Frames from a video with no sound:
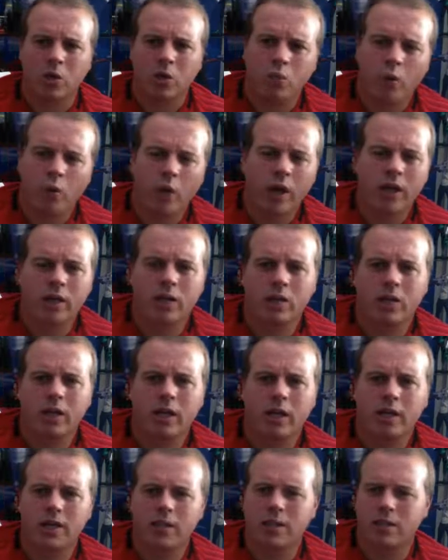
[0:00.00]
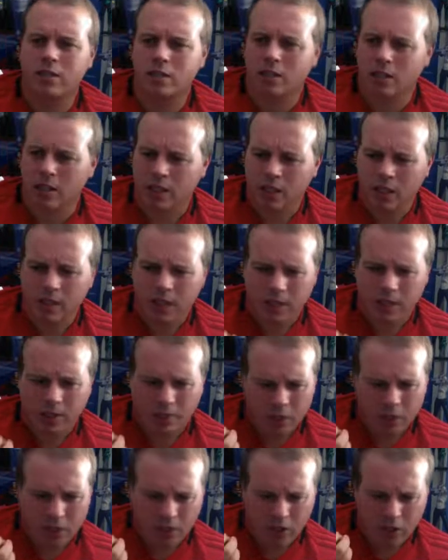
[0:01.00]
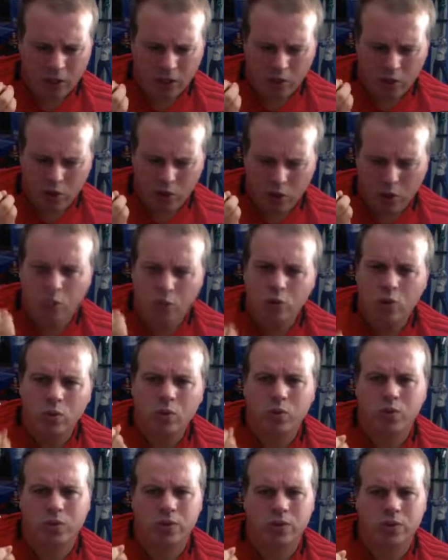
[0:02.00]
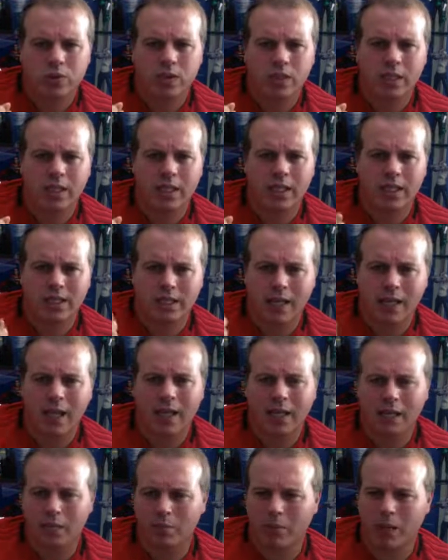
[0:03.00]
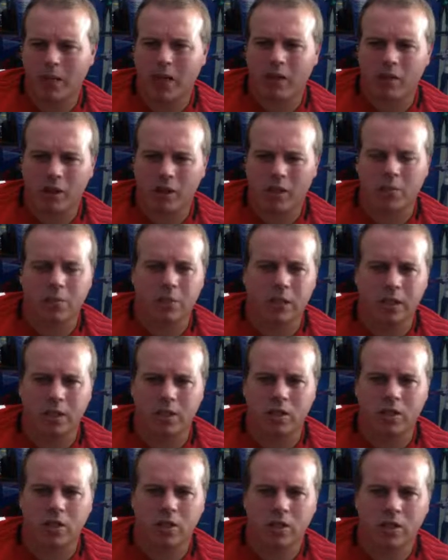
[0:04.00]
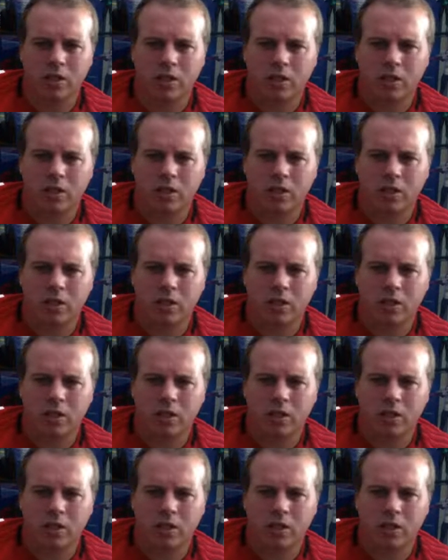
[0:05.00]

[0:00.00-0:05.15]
Why United need to lose an attacking player on the pitch